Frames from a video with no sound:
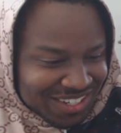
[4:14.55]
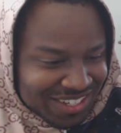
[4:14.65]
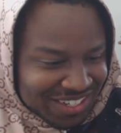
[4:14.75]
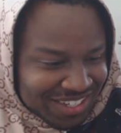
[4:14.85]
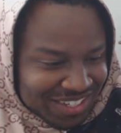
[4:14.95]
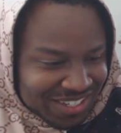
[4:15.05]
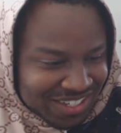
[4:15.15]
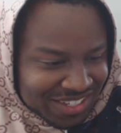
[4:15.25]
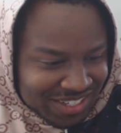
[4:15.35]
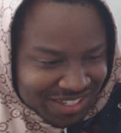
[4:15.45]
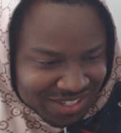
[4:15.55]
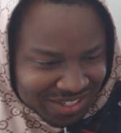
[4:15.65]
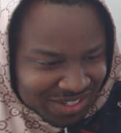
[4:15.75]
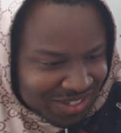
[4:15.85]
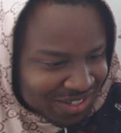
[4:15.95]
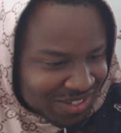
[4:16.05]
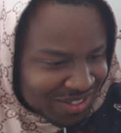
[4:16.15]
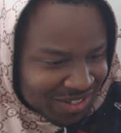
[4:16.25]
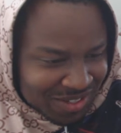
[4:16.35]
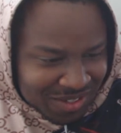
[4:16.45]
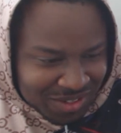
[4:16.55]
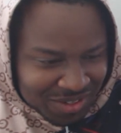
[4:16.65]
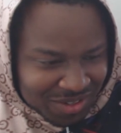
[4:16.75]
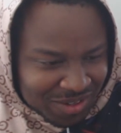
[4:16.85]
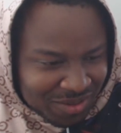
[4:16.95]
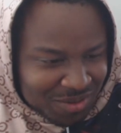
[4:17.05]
No one is speaking in this clip.